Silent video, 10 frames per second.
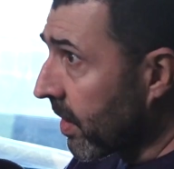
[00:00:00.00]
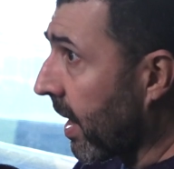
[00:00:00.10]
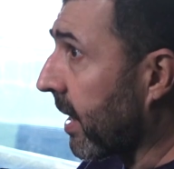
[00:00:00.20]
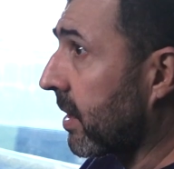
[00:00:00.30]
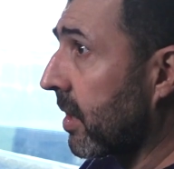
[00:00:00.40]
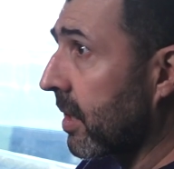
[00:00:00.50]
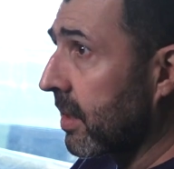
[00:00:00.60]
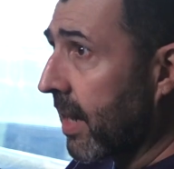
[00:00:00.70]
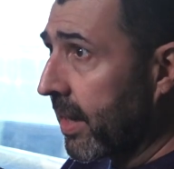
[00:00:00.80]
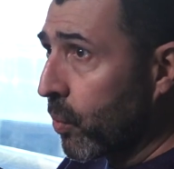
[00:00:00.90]
Like
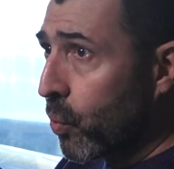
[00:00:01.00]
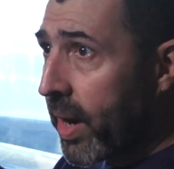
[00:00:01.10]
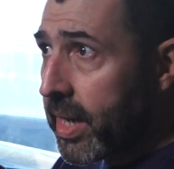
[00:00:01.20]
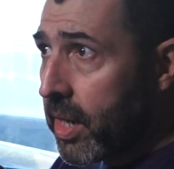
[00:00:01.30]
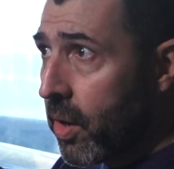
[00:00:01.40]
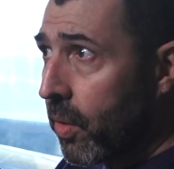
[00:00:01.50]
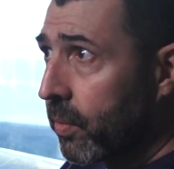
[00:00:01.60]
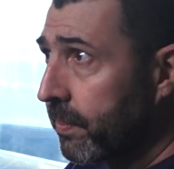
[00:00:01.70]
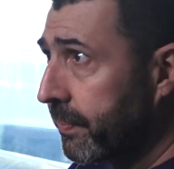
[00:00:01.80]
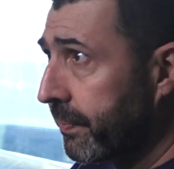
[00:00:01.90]

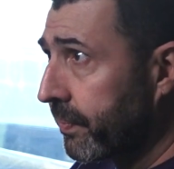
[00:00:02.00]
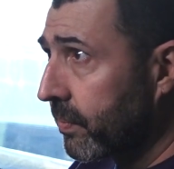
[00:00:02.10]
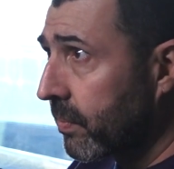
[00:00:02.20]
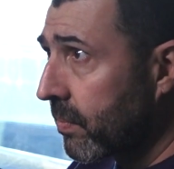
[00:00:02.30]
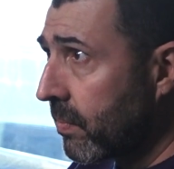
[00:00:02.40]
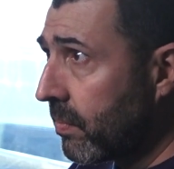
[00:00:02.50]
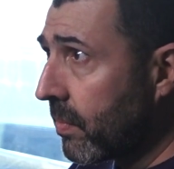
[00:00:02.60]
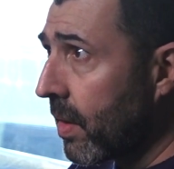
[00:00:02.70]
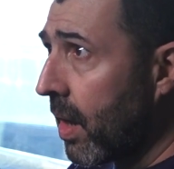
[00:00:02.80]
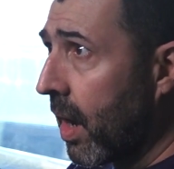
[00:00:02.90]
radio,
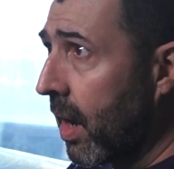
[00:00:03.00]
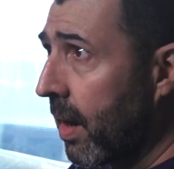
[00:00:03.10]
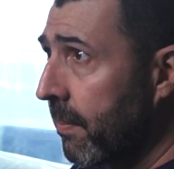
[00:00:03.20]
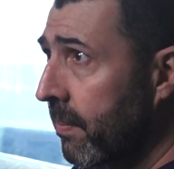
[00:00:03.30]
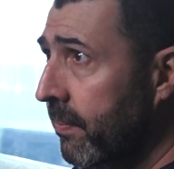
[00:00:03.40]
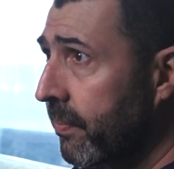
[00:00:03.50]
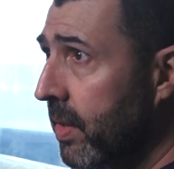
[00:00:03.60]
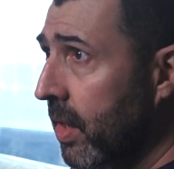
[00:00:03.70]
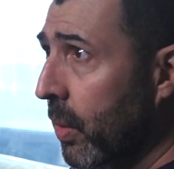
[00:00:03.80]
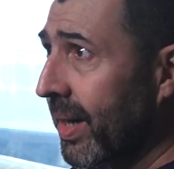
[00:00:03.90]
in
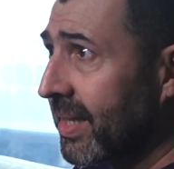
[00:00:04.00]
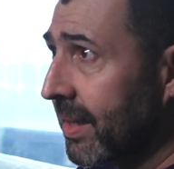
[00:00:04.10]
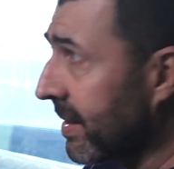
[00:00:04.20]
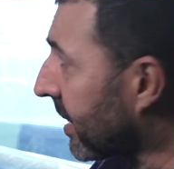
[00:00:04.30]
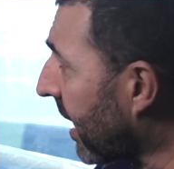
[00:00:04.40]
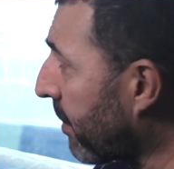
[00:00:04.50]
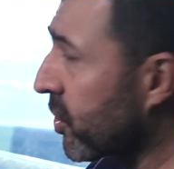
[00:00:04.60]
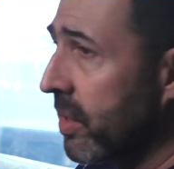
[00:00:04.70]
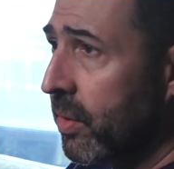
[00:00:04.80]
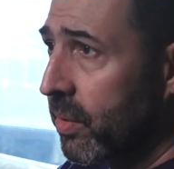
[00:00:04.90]
its
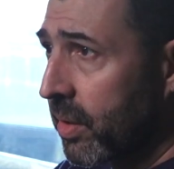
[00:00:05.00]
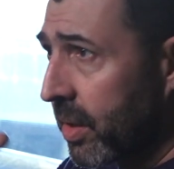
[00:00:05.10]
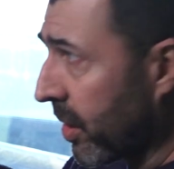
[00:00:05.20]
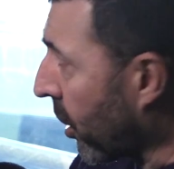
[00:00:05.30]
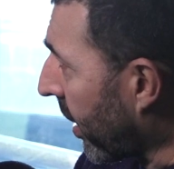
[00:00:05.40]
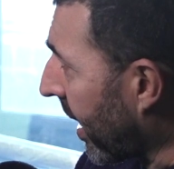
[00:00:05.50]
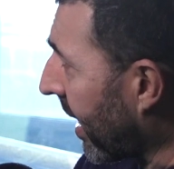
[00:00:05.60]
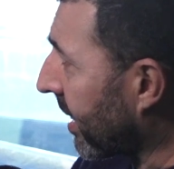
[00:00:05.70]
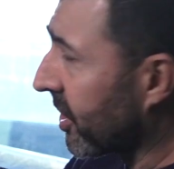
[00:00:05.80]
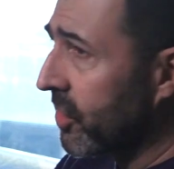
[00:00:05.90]
inception,
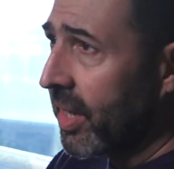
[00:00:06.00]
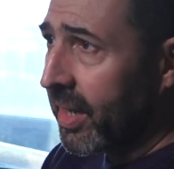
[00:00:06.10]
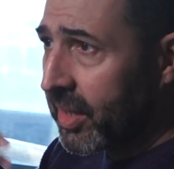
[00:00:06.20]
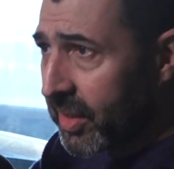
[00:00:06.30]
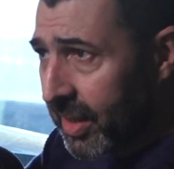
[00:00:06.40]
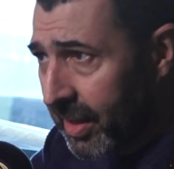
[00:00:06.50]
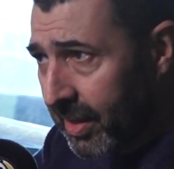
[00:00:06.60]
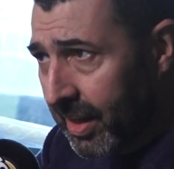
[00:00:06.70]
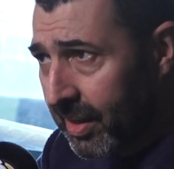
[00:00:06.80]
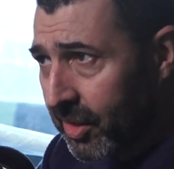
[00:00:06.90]
and
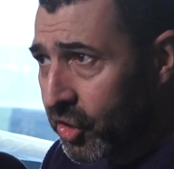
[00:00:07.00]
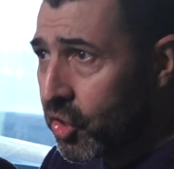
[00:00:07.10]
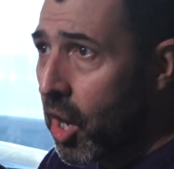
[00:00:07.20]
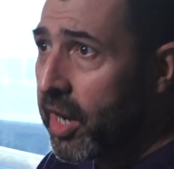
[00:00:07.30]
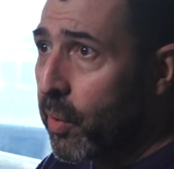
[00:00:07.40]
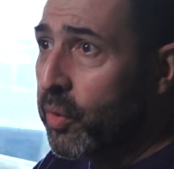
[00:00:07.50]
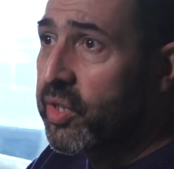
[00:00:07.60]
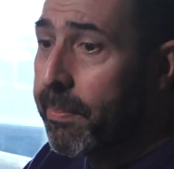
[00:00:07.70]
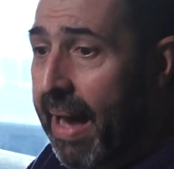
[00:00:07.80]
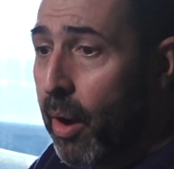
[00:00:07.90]
in the start, it was
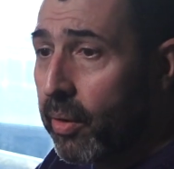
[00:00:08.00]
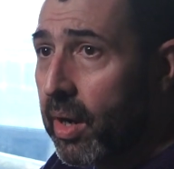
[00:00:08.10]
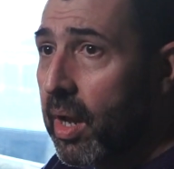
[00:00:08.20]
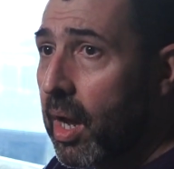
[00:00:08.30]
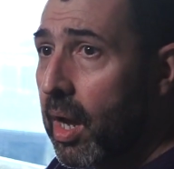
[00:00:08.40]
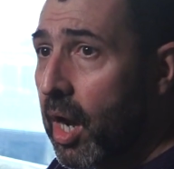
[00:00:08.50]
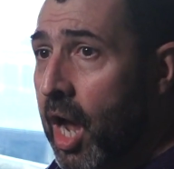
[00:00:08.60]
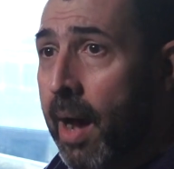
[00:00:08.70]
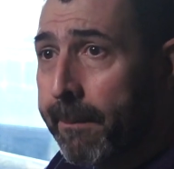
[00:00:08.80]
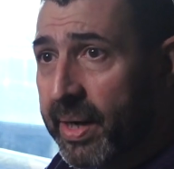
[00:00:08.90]
about
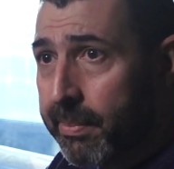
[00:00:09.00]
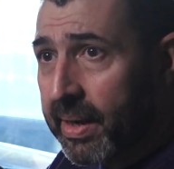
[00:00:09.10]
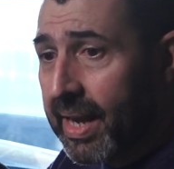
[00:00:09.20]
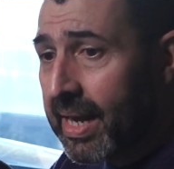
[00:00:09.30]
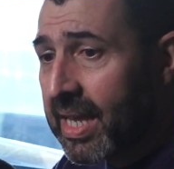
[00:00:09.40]
accompaniment and